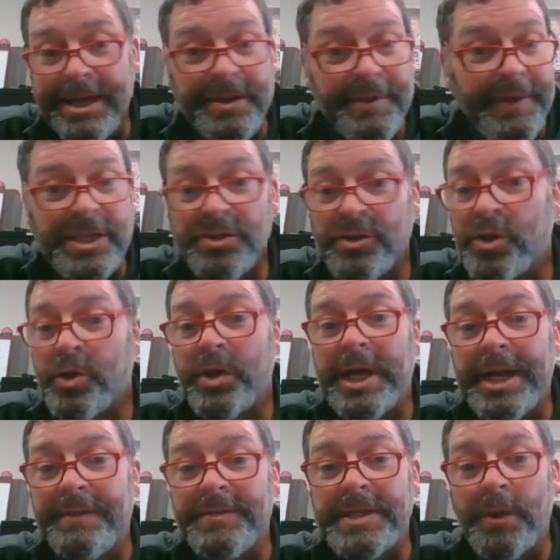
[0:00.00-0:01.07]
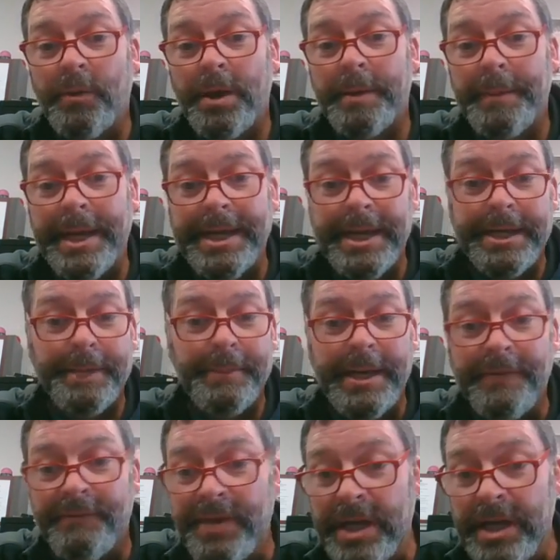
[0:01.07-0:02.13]
as creative as they want to make it. It can be
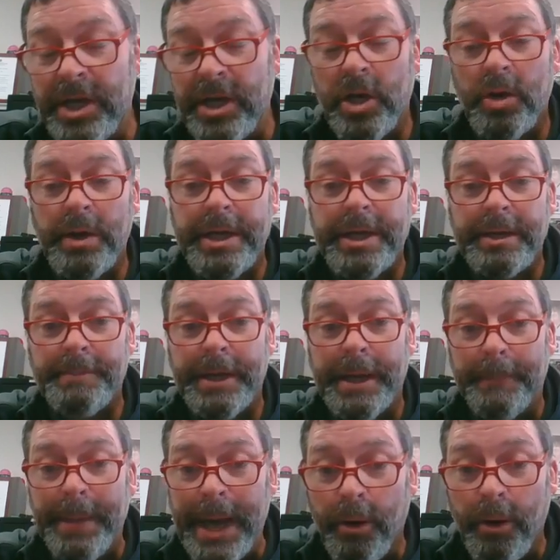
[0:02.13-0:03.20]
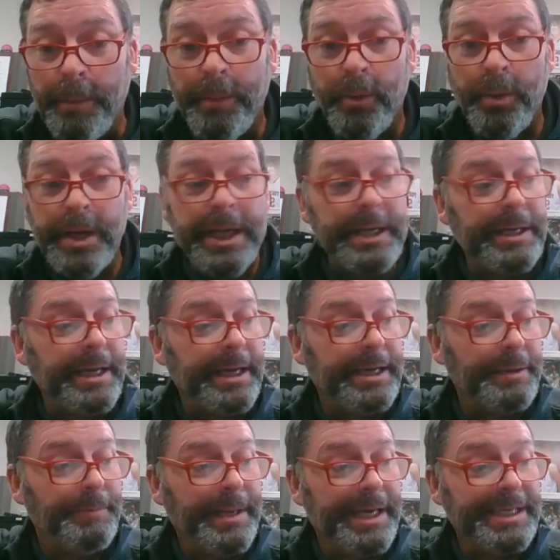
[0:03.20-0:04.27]
a video, it can be a PowerPoint, it
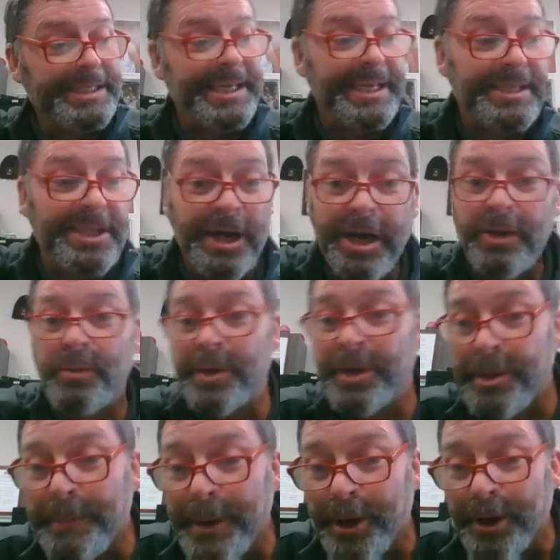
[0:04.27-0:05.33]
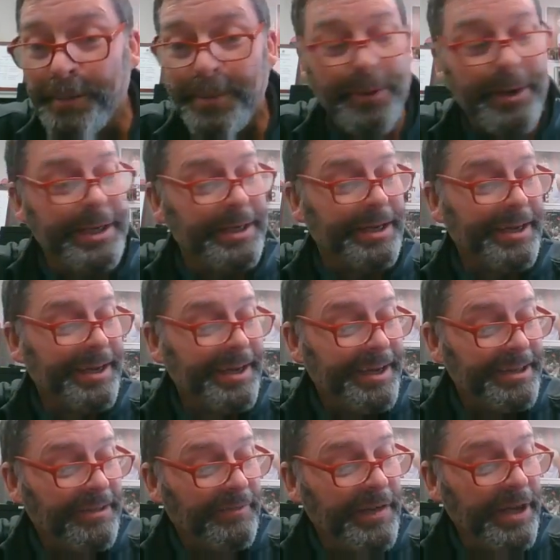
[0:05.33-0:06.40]
can be a TikTok with a PowerPoint.
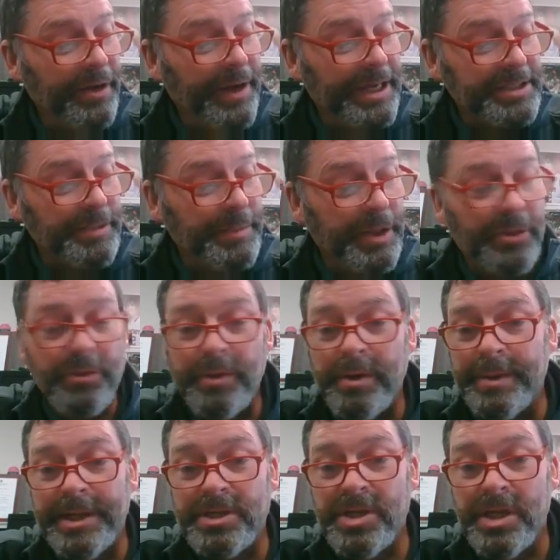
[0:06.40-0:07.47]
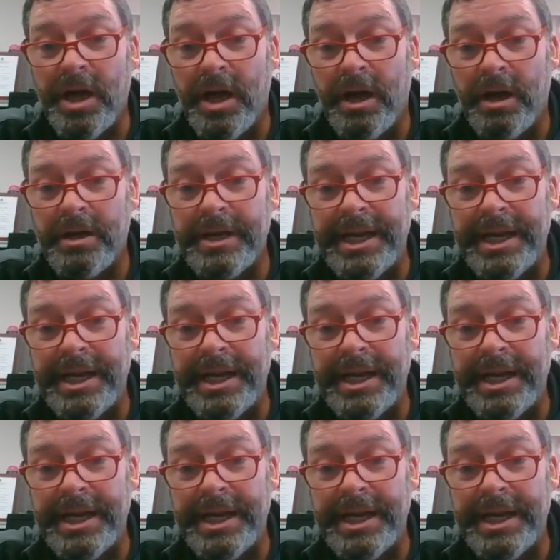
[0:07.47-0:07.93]
The video has to be 3 minutes long, and